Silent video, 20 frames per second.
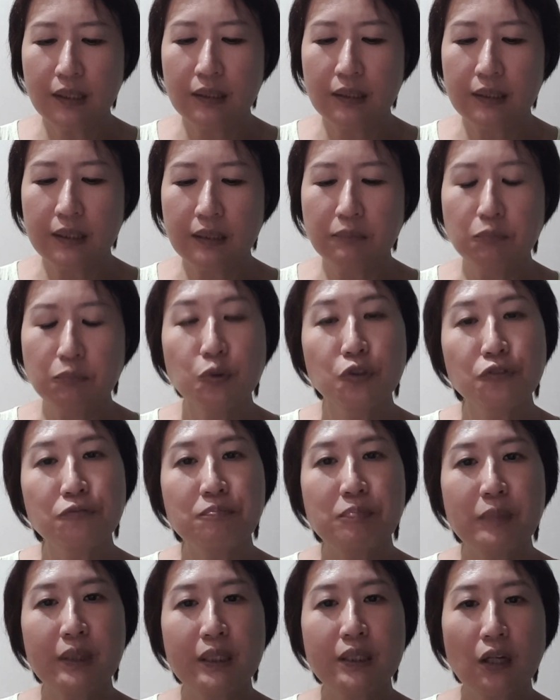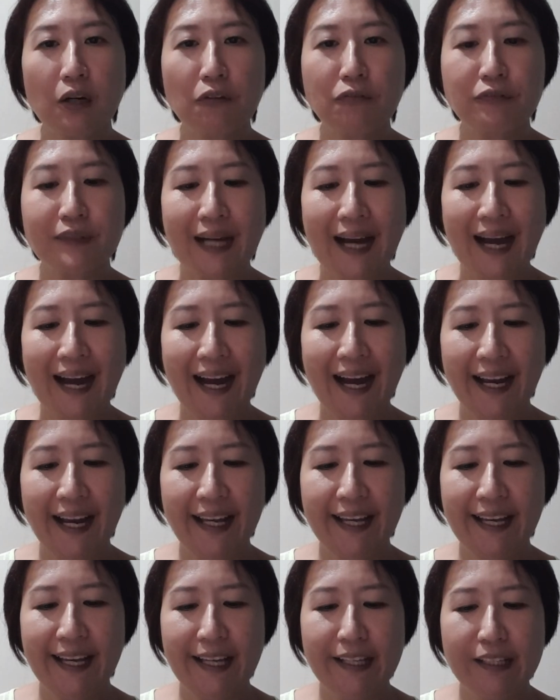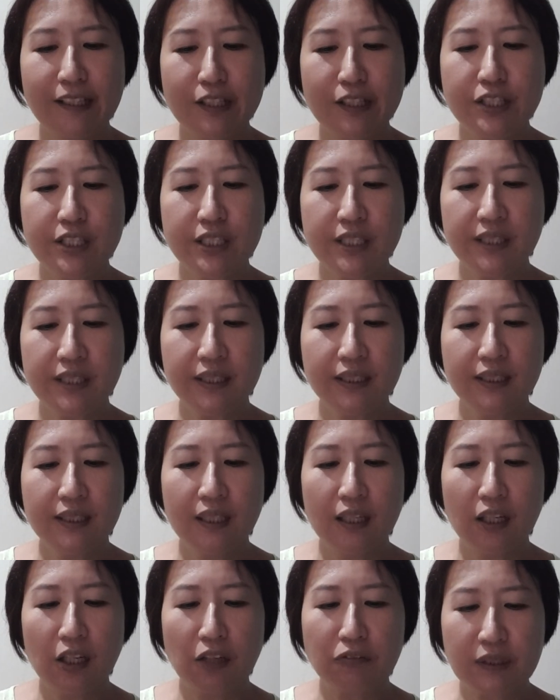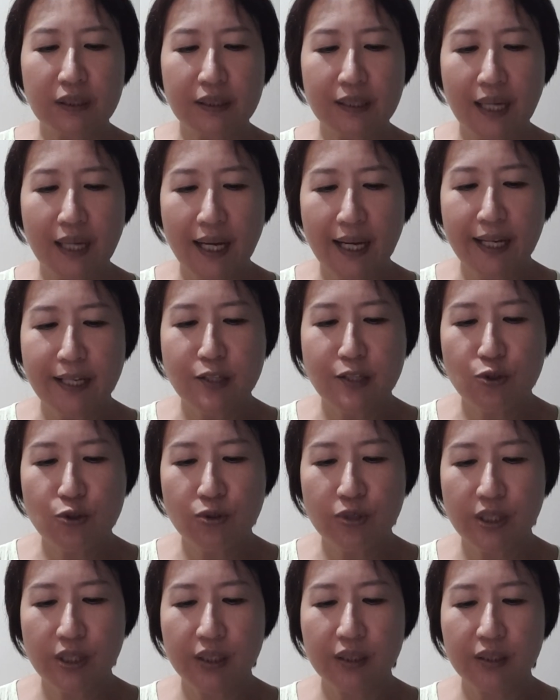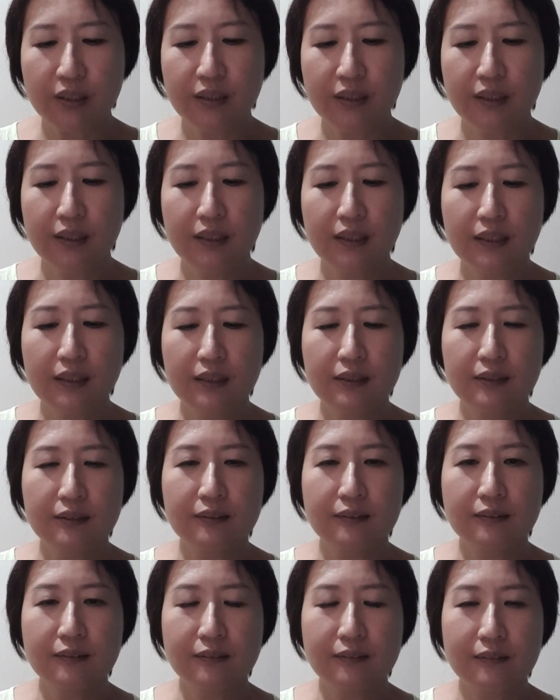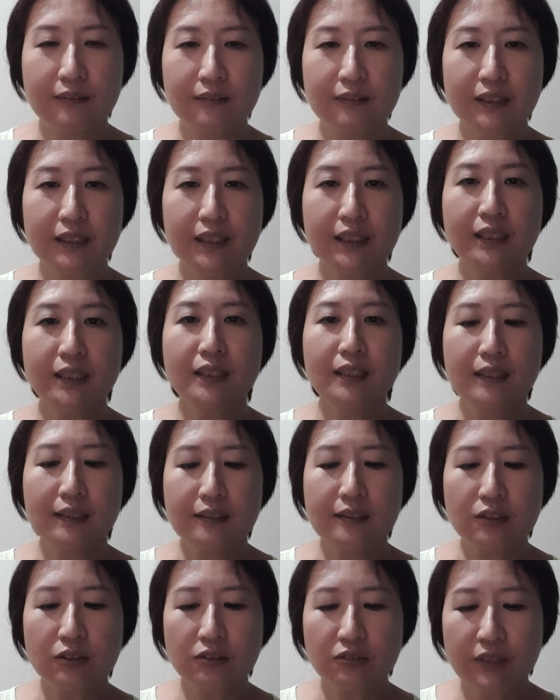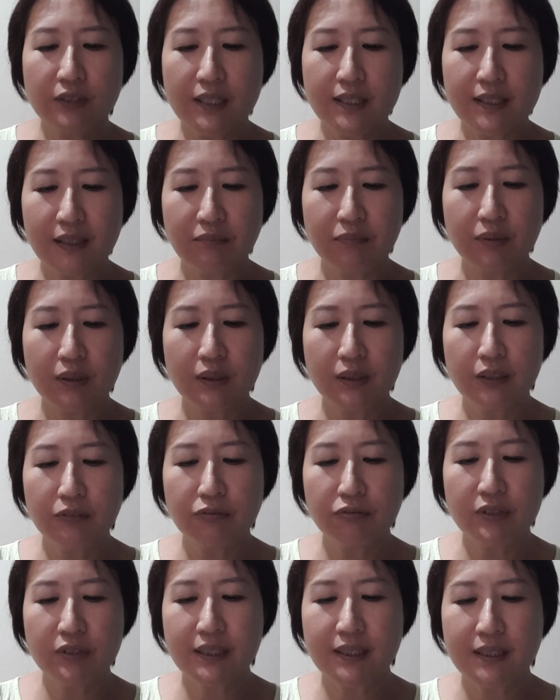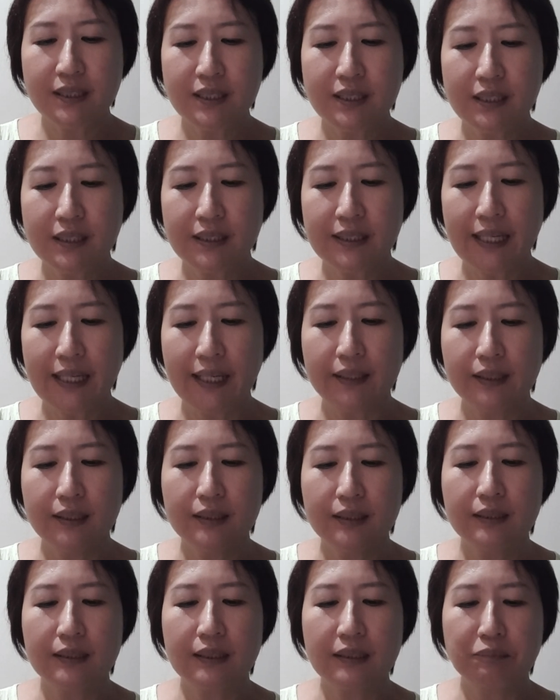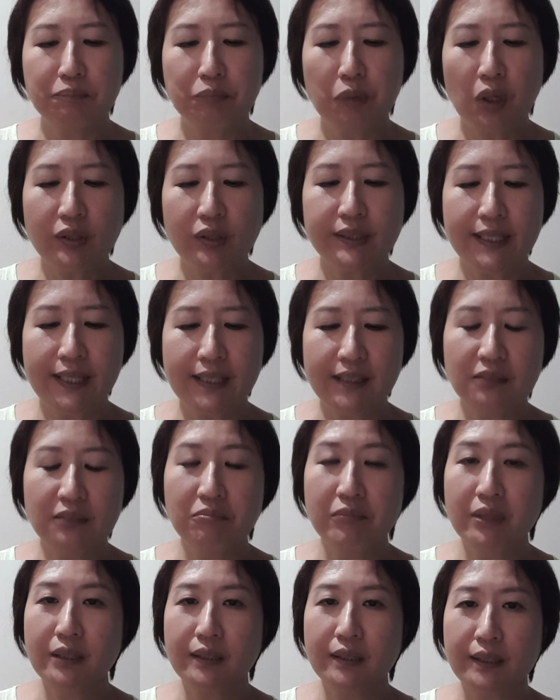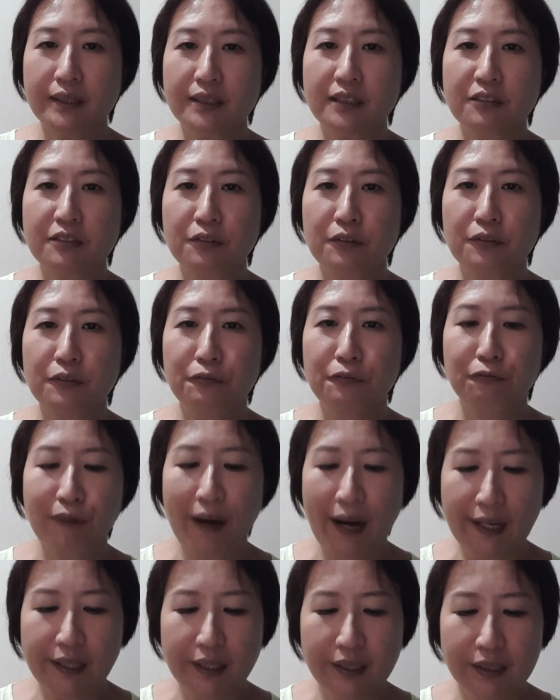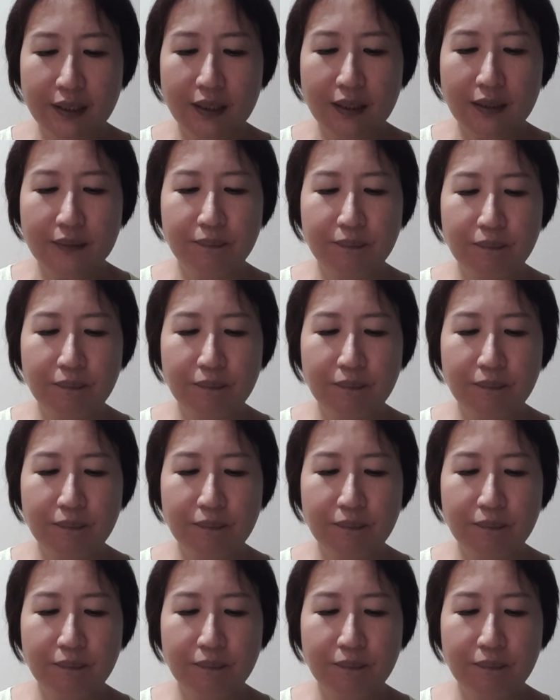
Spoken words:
the movement of the high energy of the Tai Sui? Okay, so for example, if we see that the box element is fire